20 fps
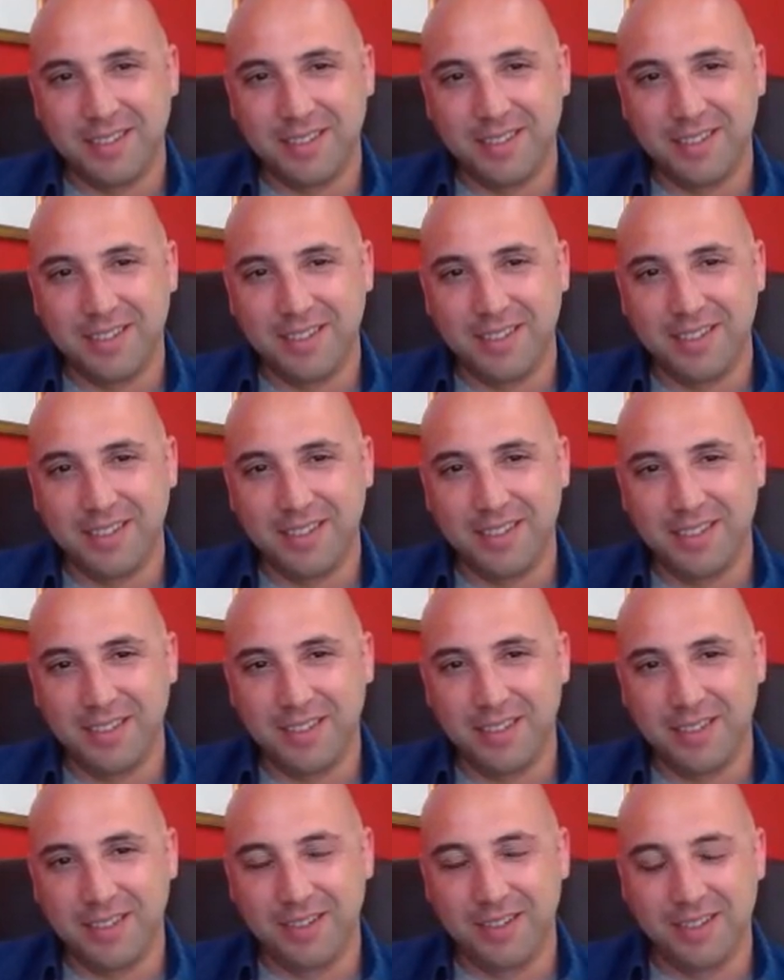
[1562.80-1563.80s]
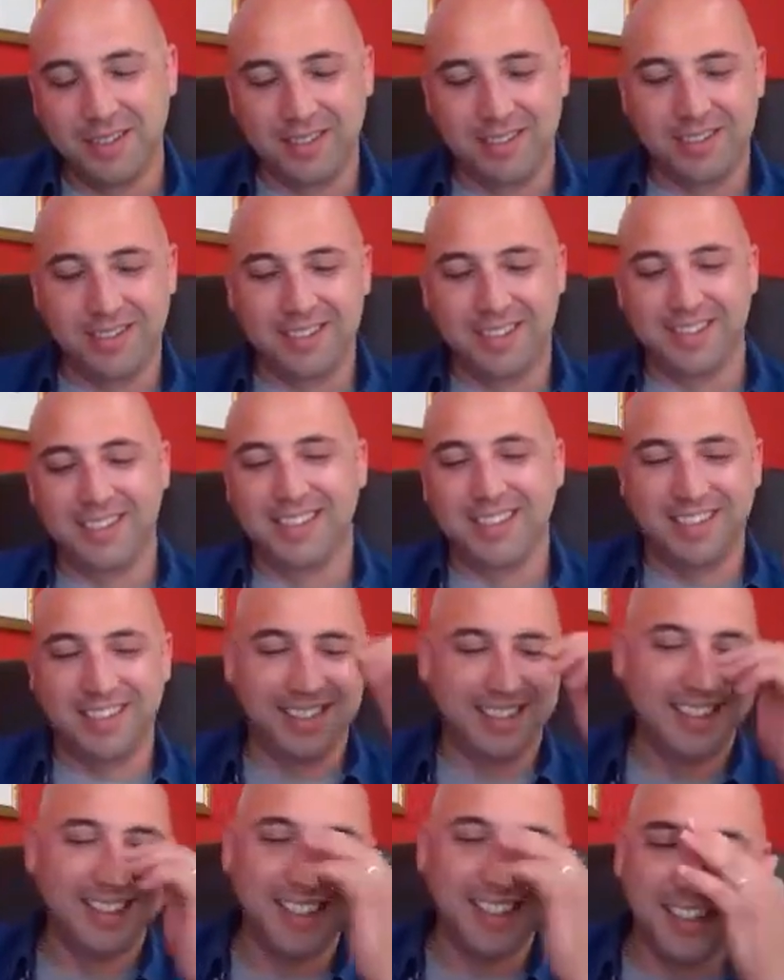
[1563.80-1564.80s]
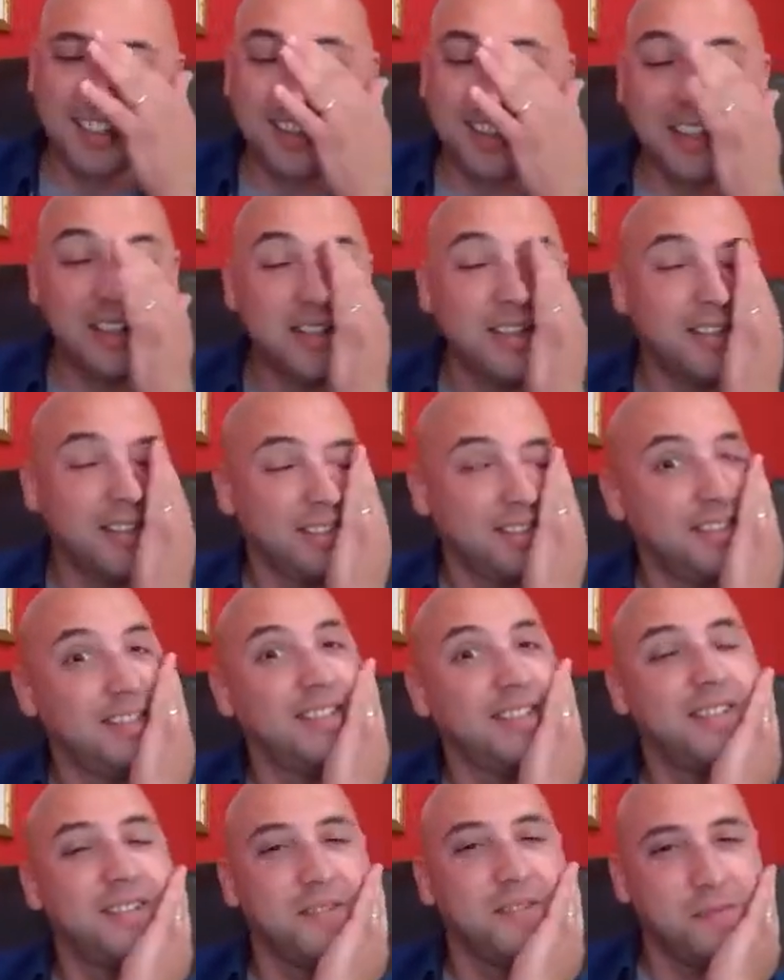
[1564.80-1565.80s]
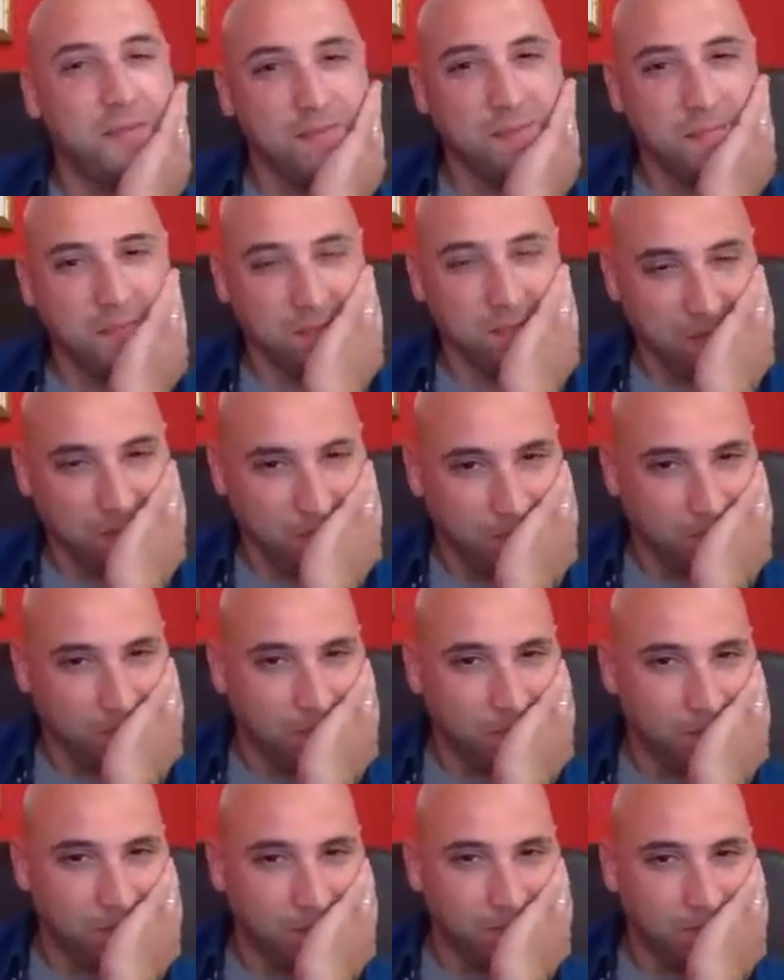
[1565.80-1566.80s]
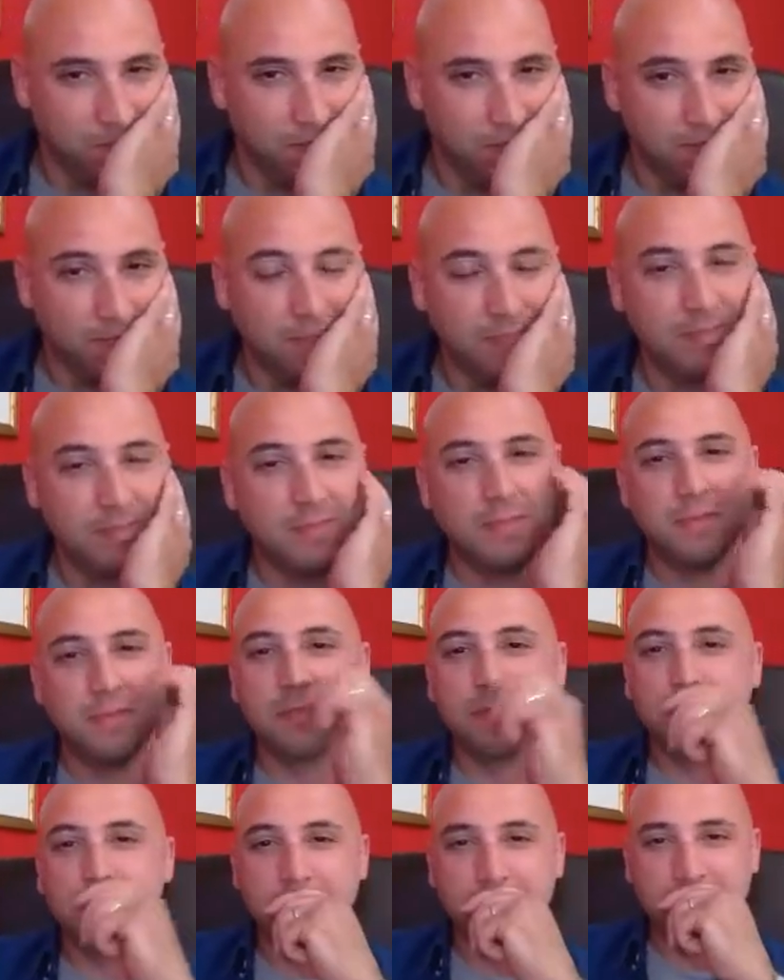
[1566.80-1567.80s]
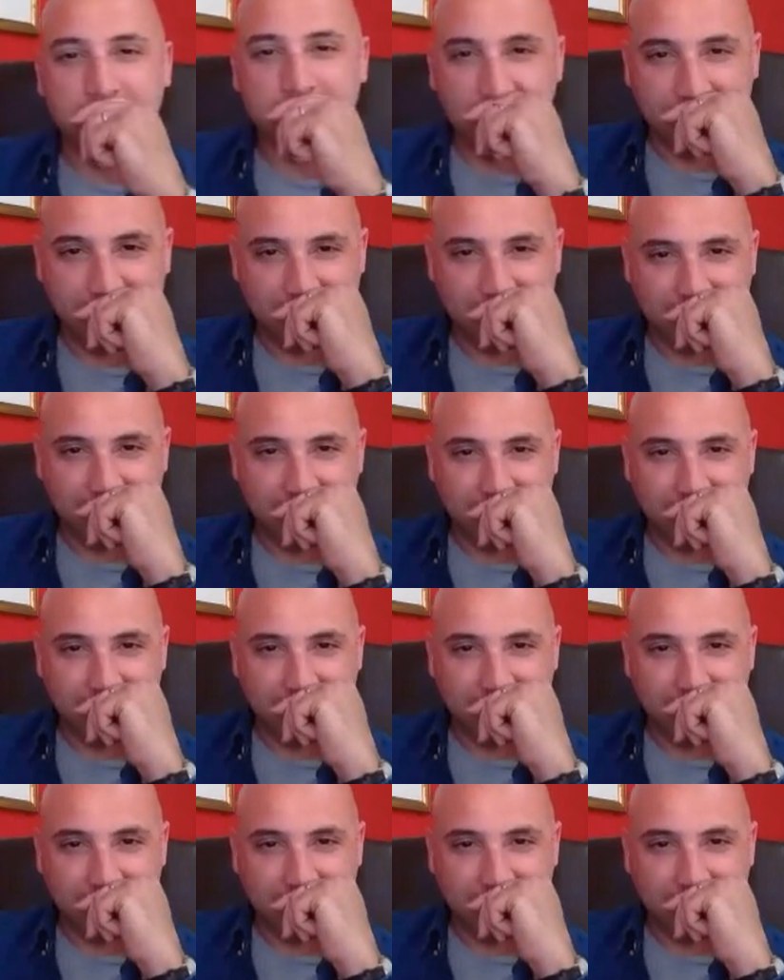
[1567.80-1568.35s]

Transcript: This person isn't speaking.